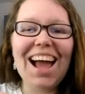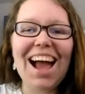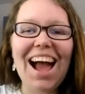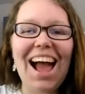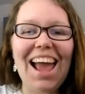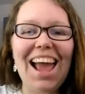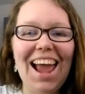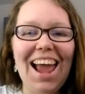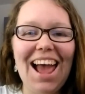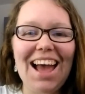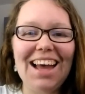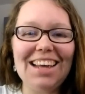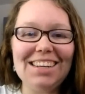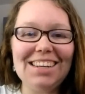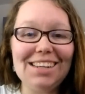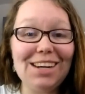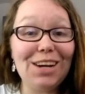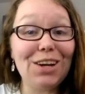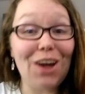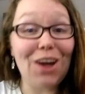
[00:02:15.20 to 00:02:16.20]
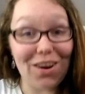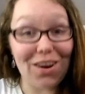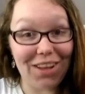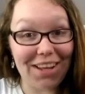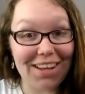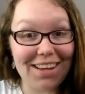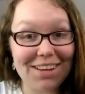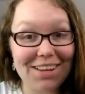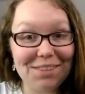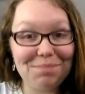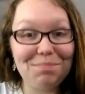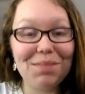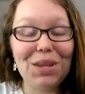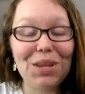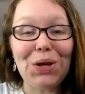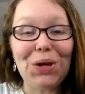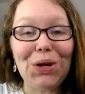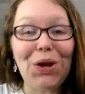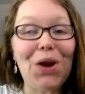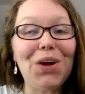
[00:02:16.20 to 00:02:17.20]
I add garlic.
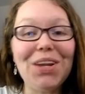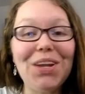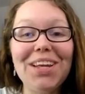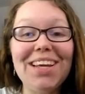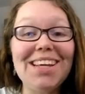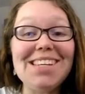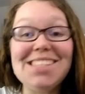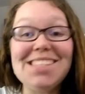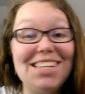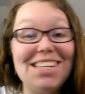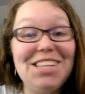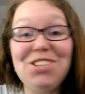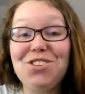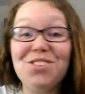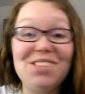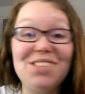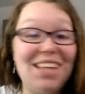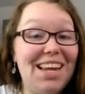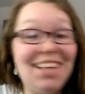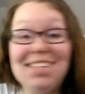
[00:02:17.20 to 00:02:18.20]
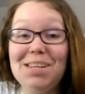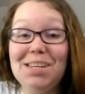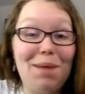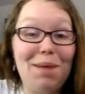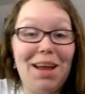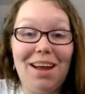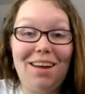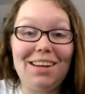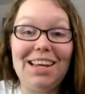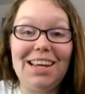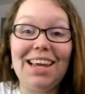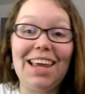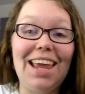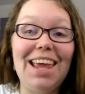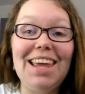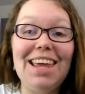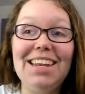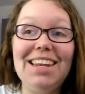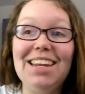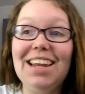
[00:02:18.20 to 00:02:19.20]
Garlic is nature's antibiotic.
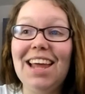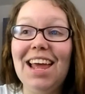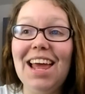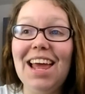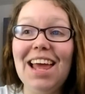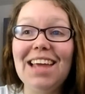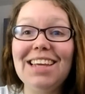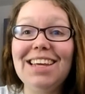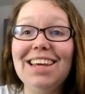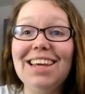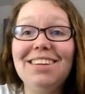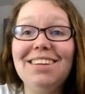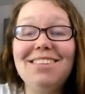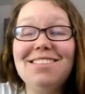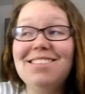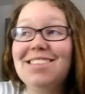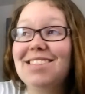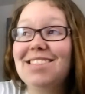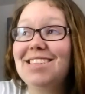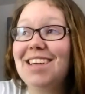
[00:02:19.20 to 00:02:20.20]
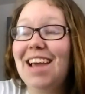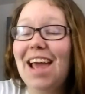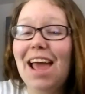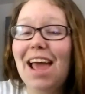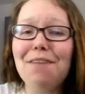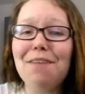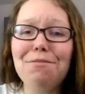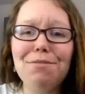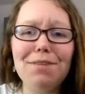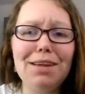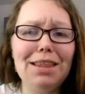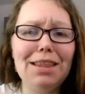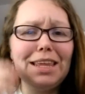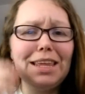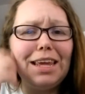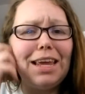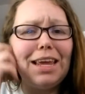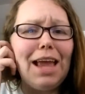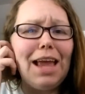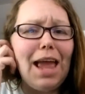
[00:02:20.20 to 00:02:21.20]
It kills
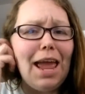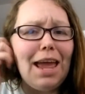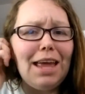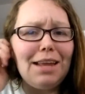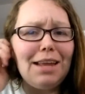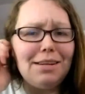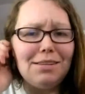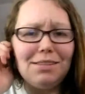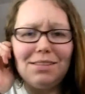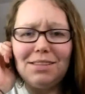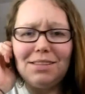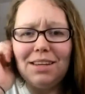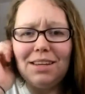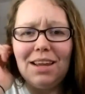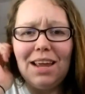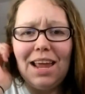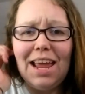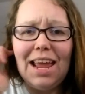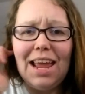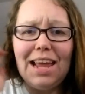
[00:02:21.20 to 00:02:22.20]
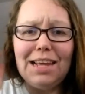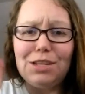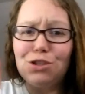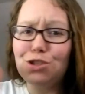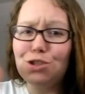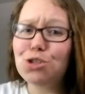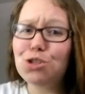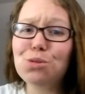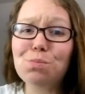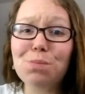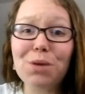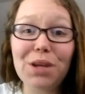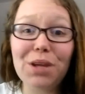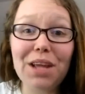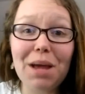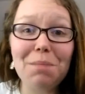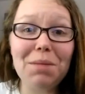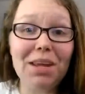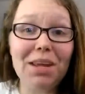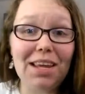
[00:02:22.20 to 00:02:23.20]
everything, and it's super
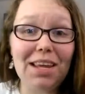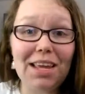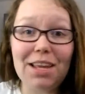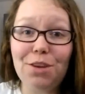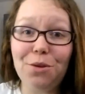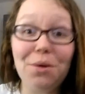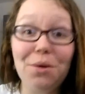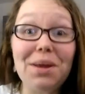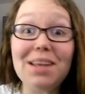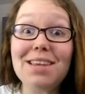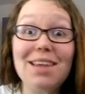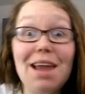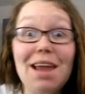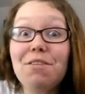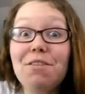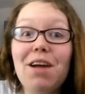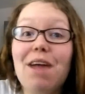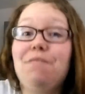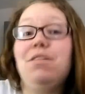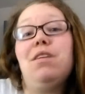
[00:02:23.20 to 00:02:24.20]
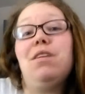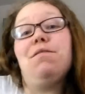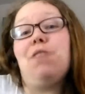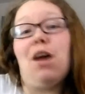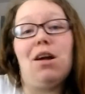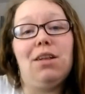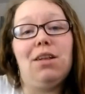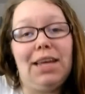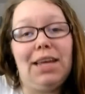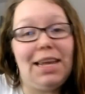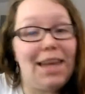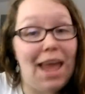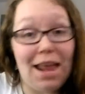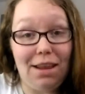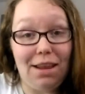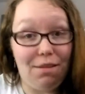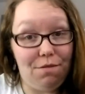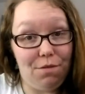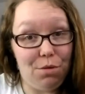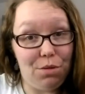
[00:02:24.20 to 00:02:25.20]
yummy, and you can never have enough garlic in
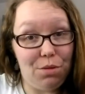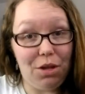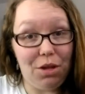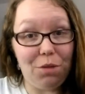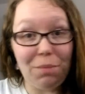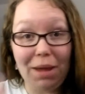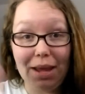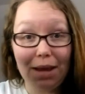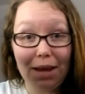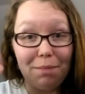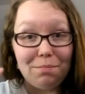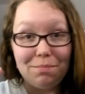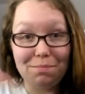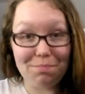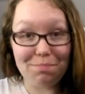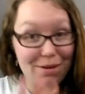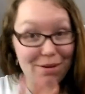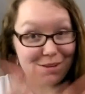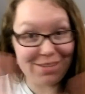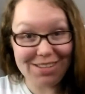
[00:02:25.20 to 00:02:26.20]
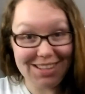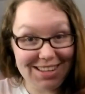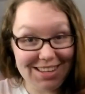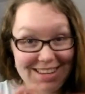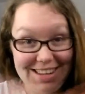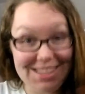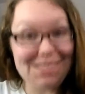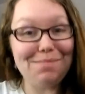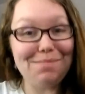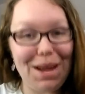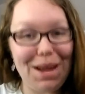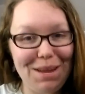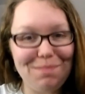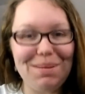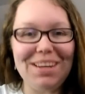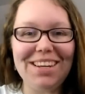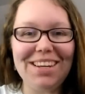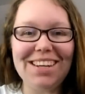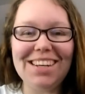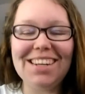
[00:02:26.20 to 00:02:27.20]
any food that you make, personally, is my
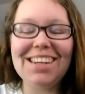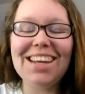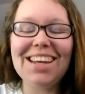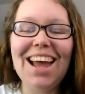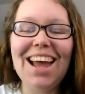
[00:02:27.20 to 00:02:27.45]
opinion.